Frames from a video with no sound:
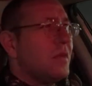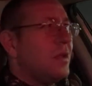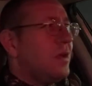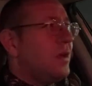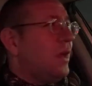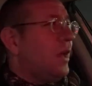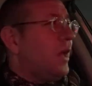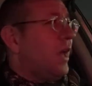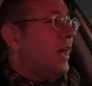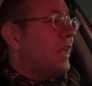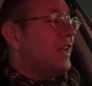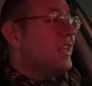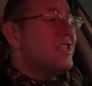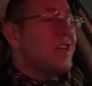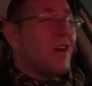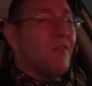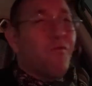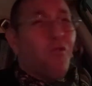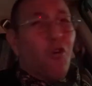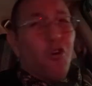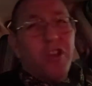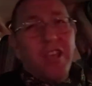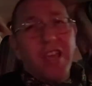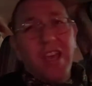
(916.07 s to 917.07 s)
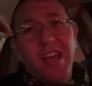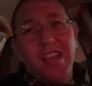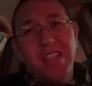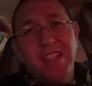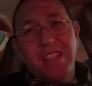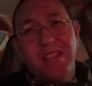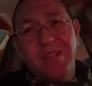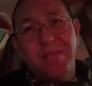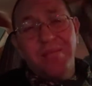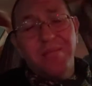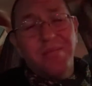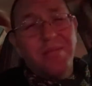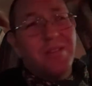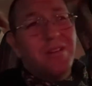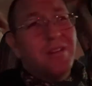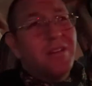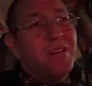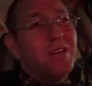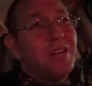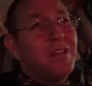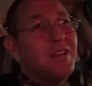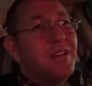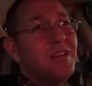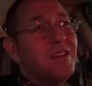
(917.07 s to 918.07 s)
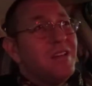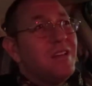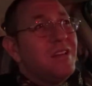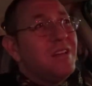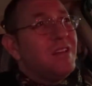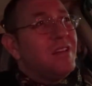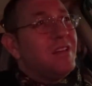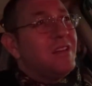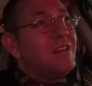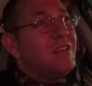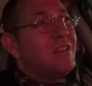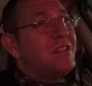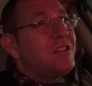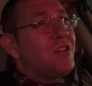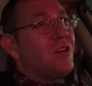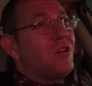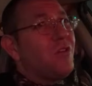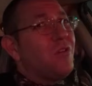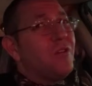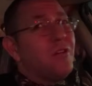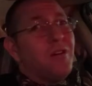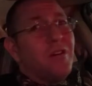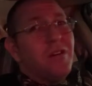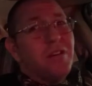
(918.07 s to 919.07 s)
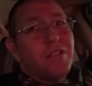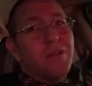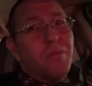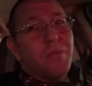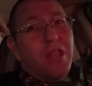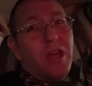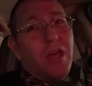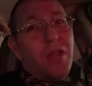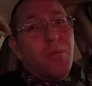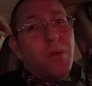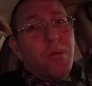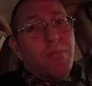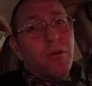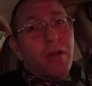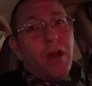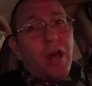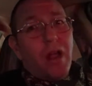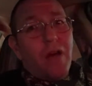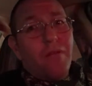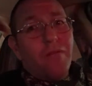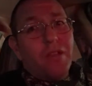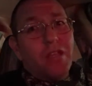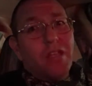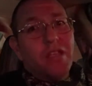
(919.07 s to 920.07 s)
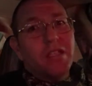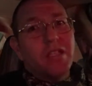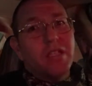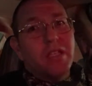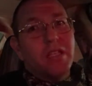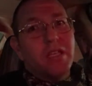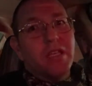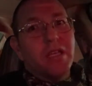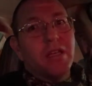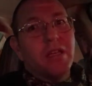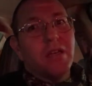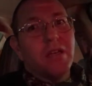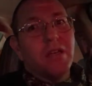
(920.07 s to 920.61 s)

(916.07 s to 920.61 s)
And he's got 4 kids. So some of the other people got off easy.